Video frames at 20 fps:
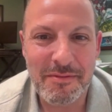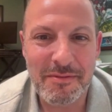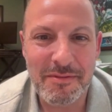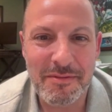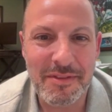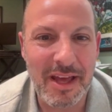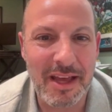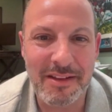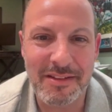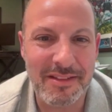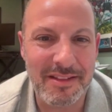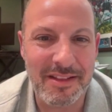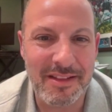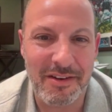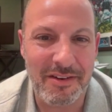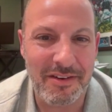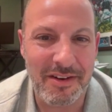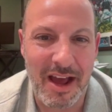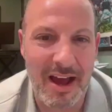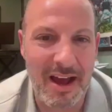
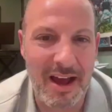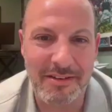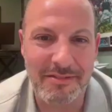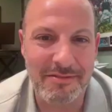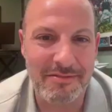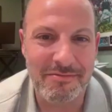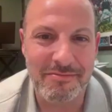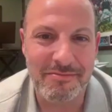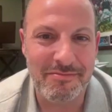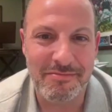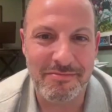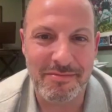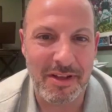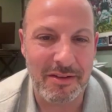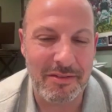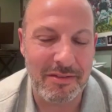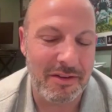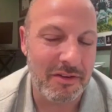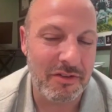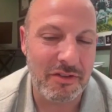they're not
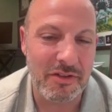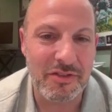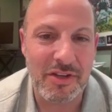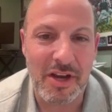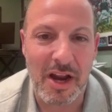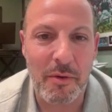they're just